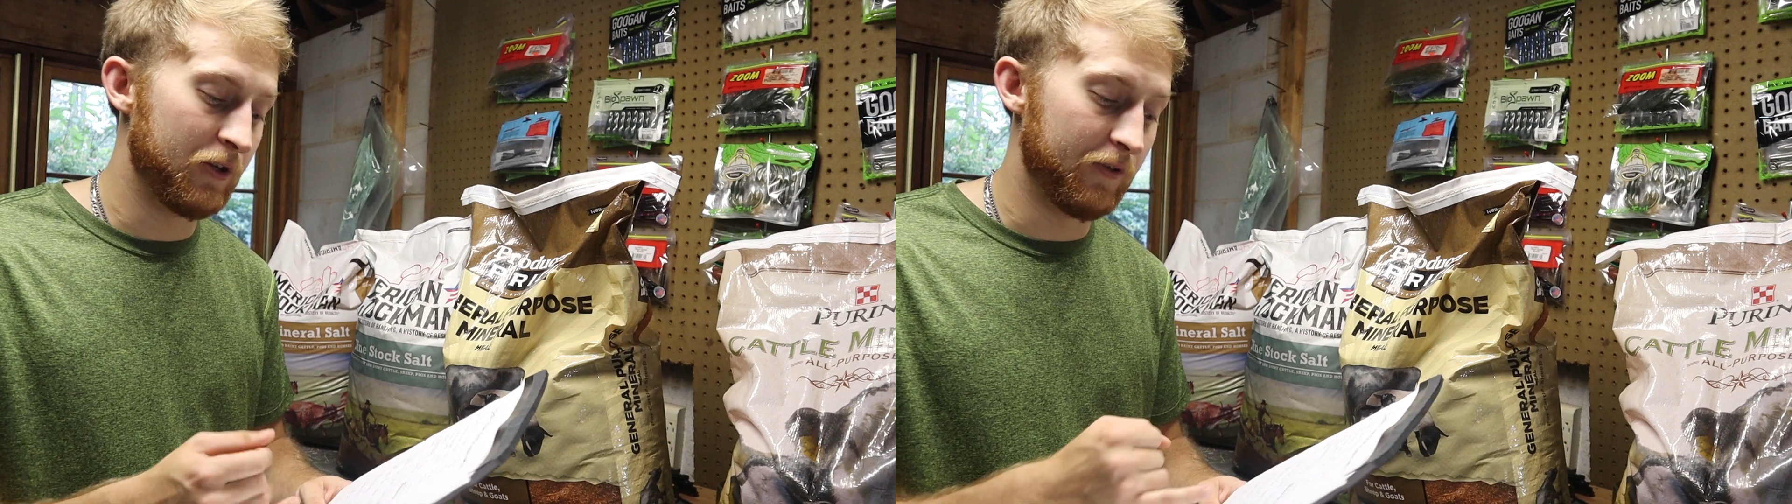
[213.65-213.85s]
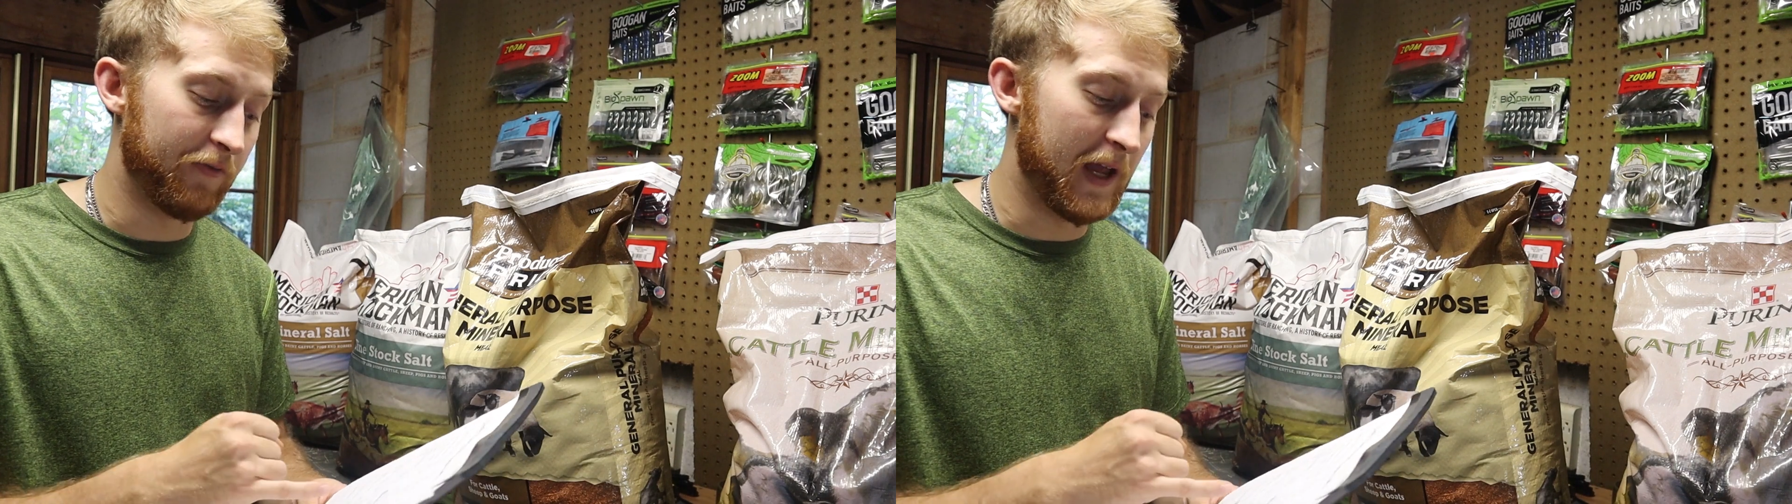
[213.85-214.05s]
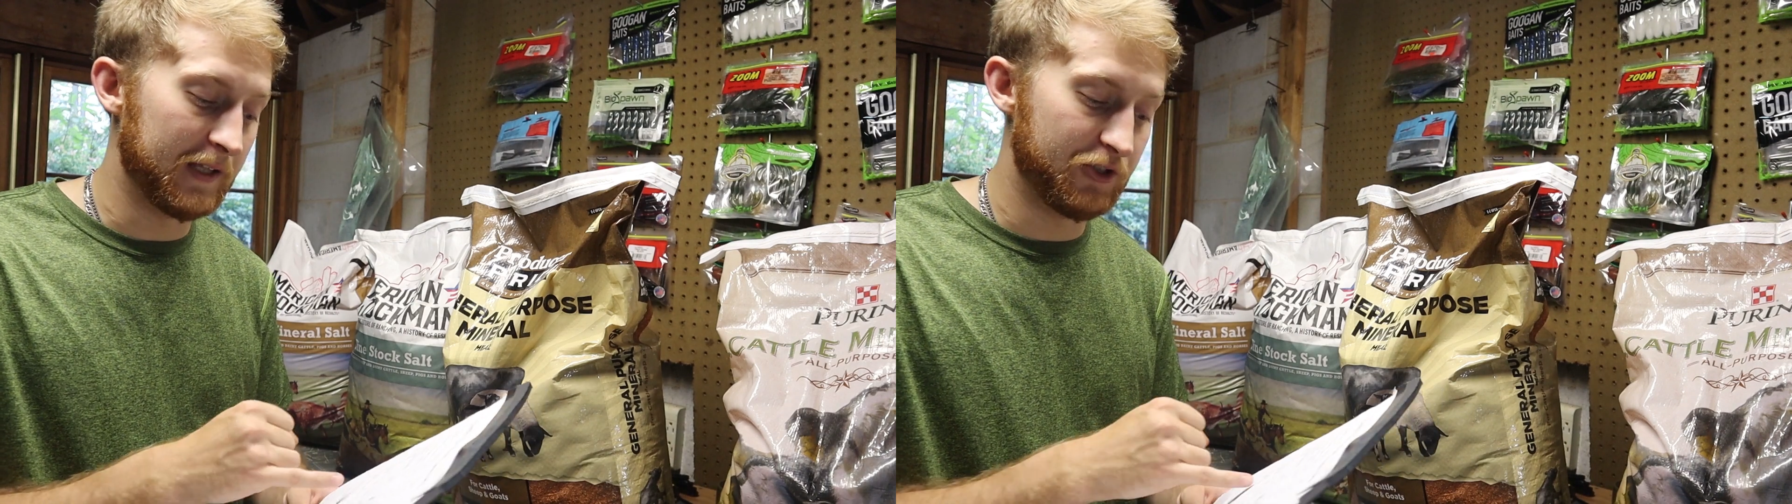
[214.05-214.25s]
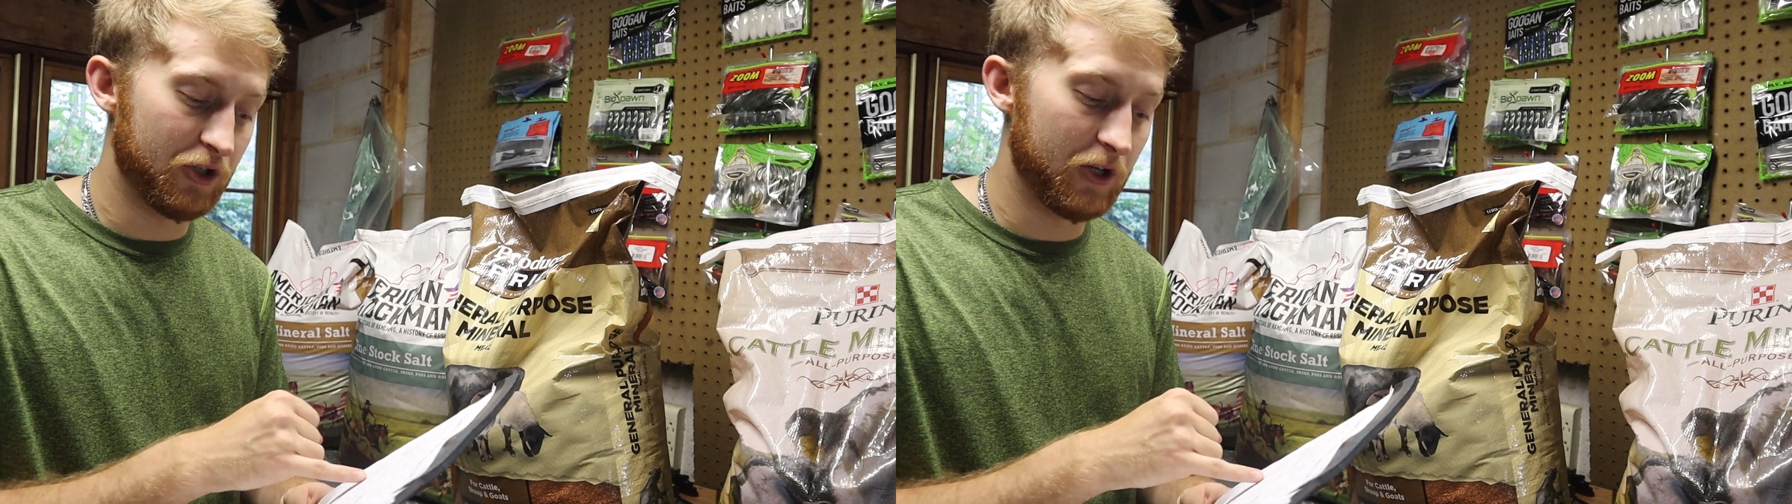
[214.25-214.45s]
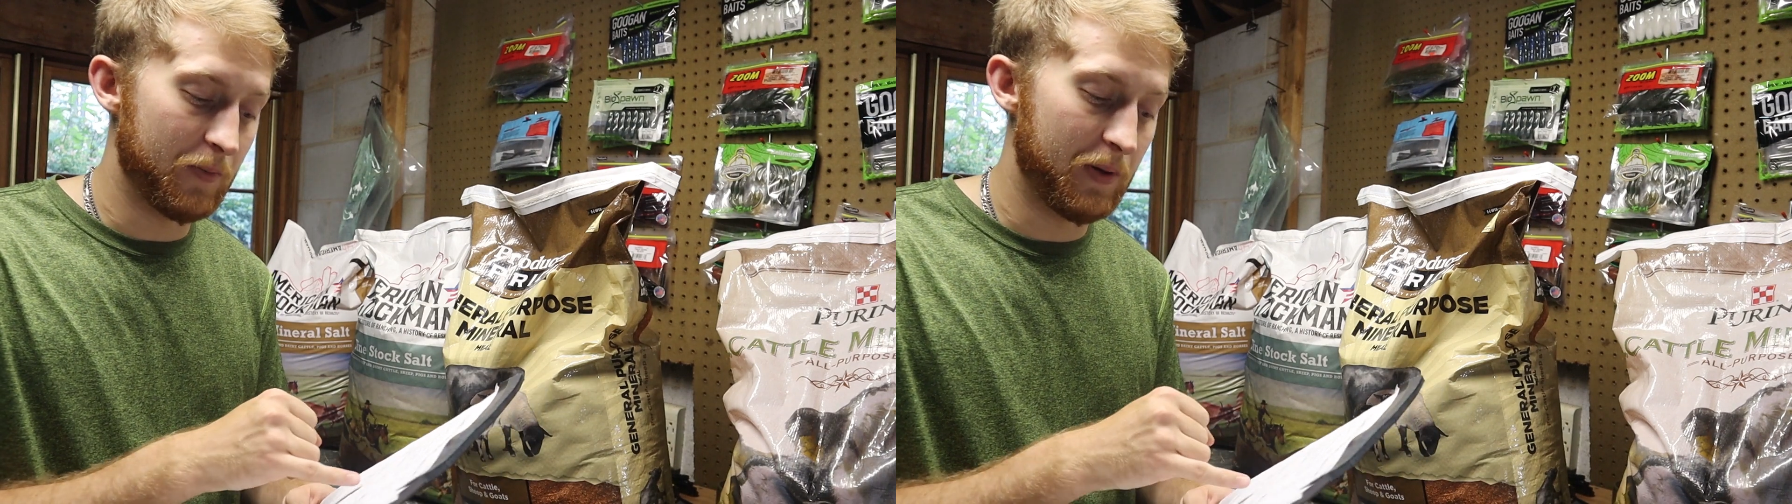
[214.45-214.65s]
to the fact that
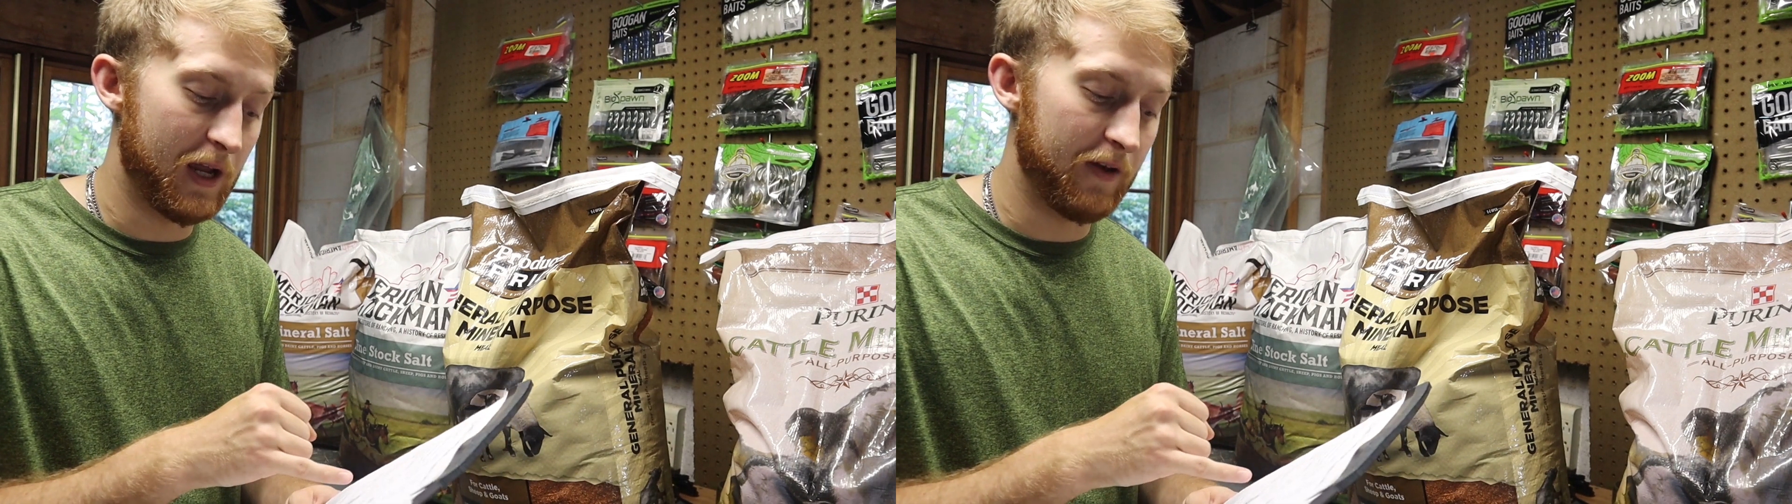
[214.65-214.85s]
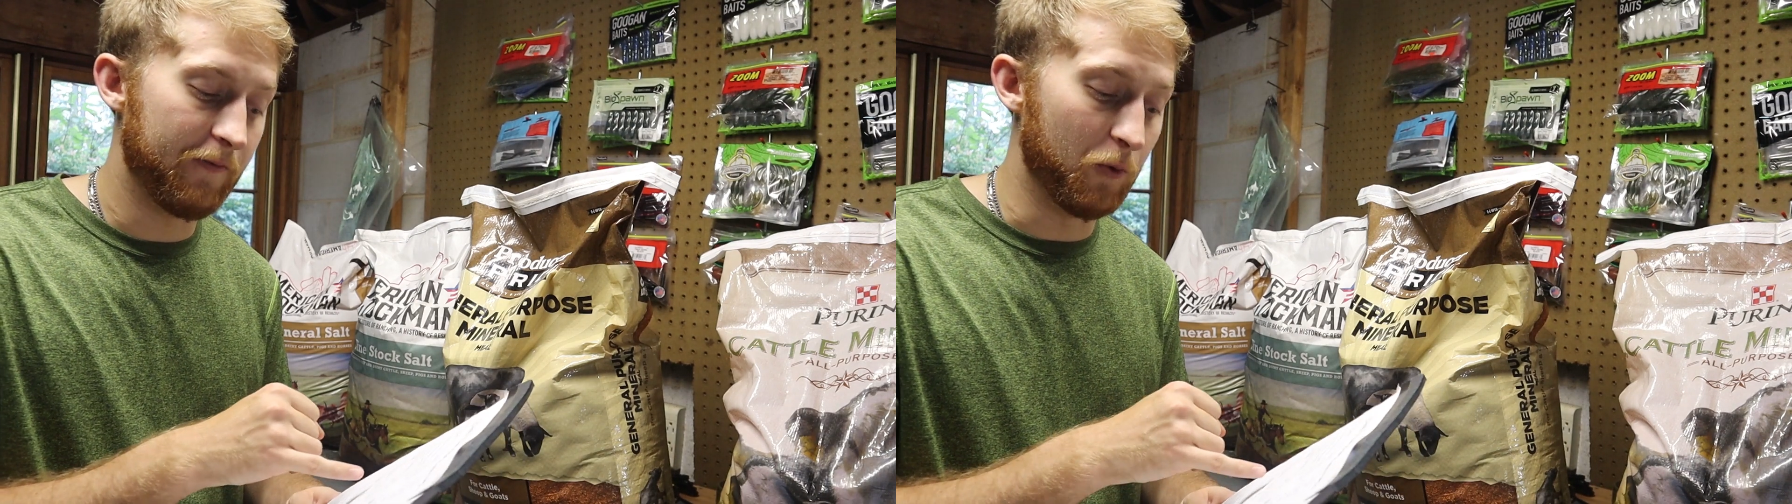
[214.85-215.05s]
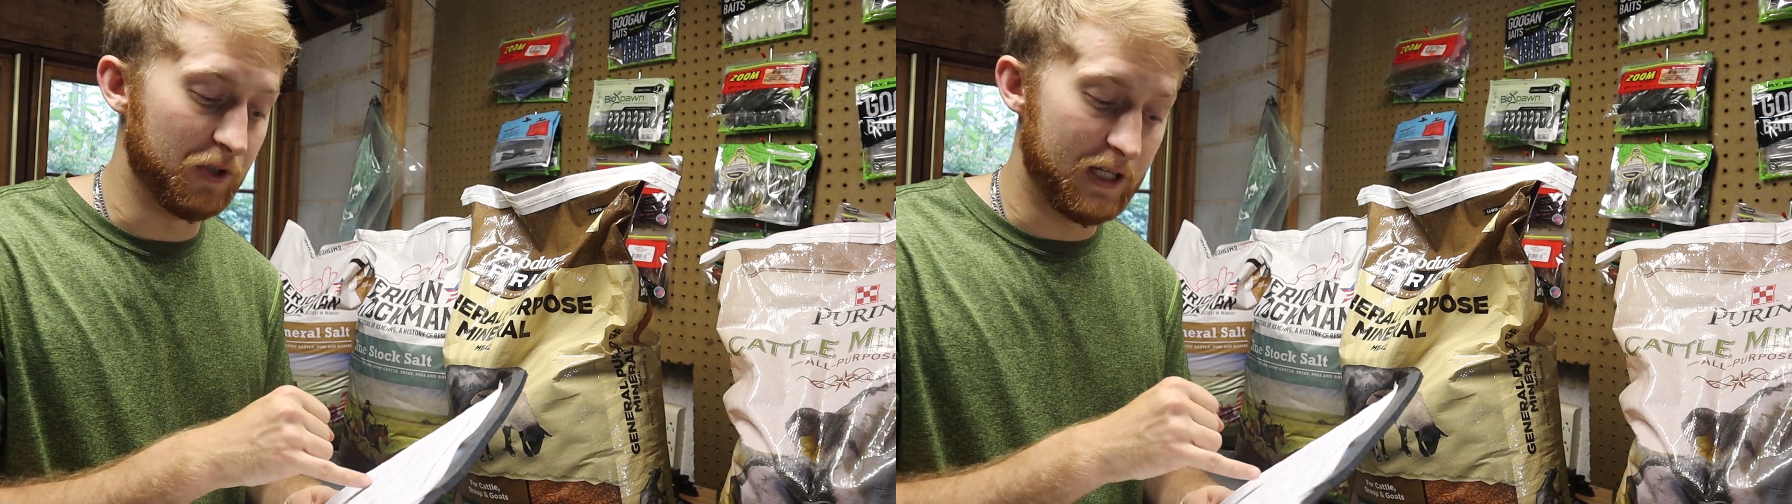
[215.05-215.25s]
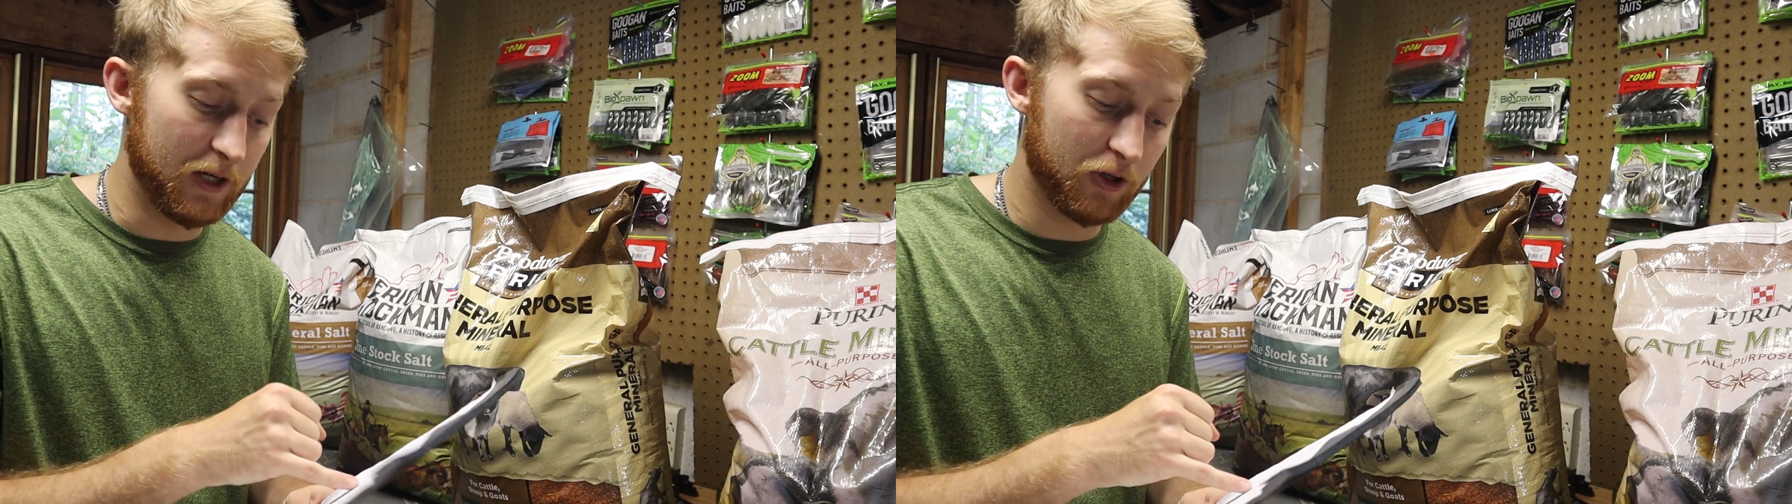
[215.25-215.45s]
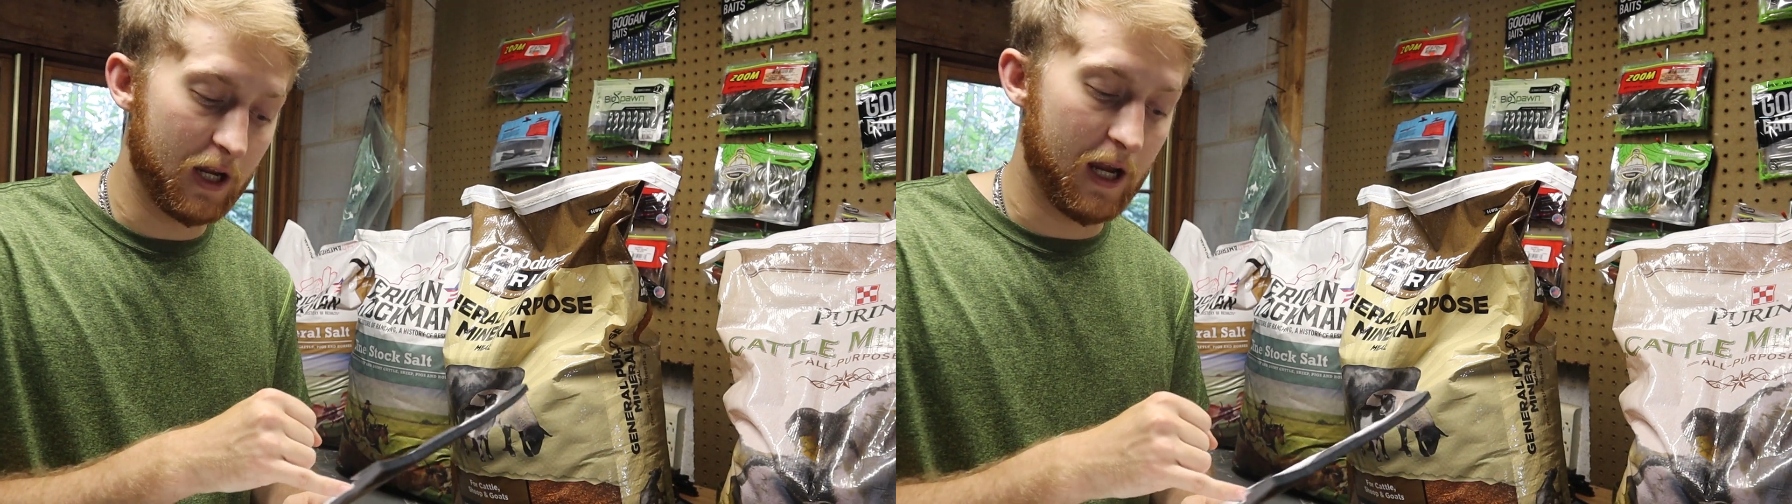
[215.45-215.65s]
you're going to pay for
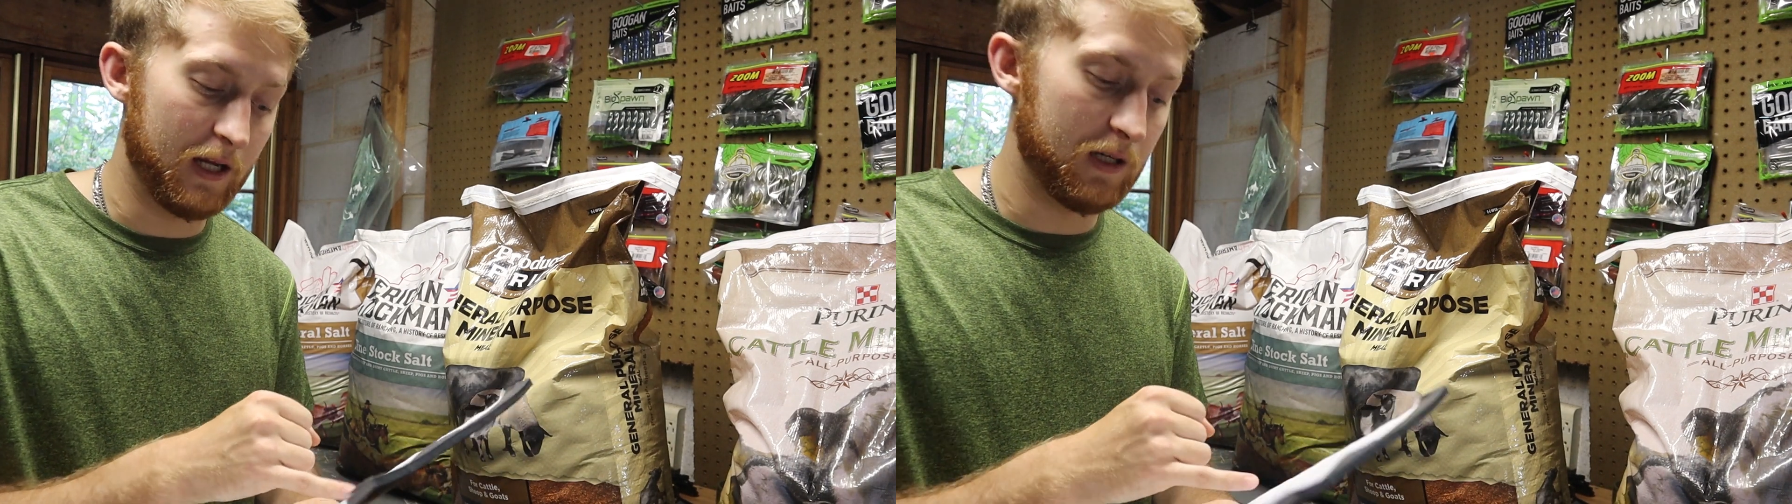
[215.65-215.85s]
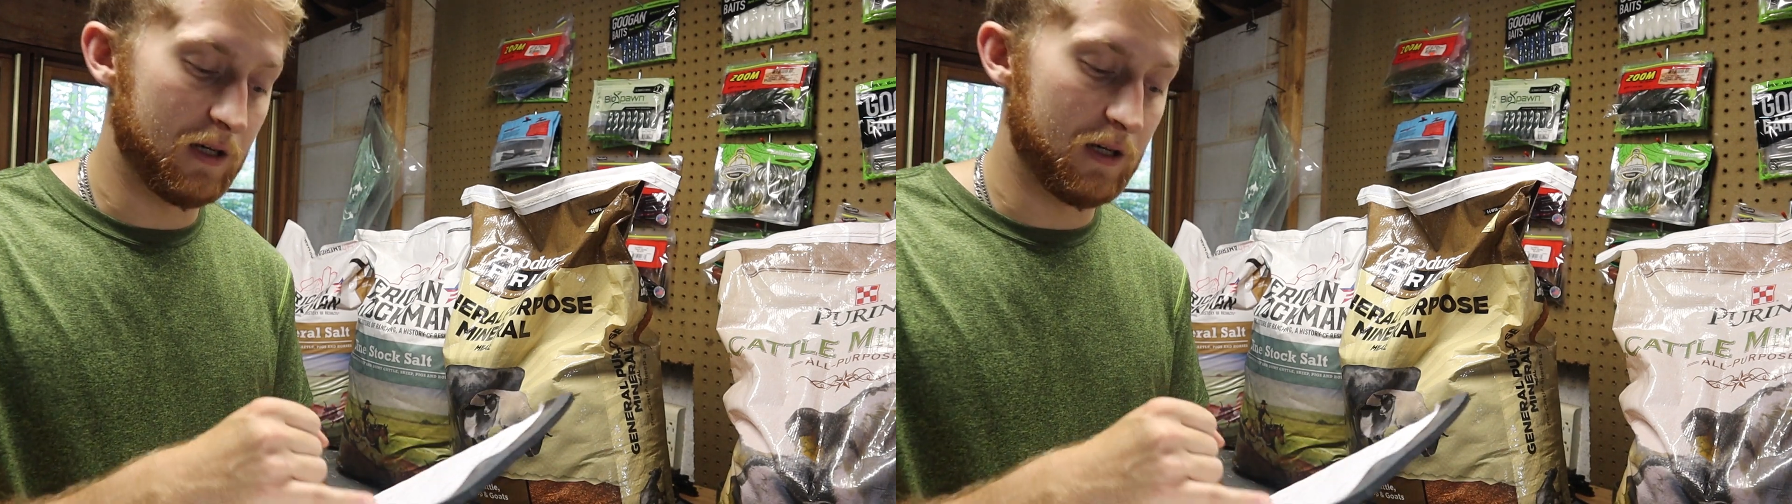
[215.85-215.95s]
deer cane,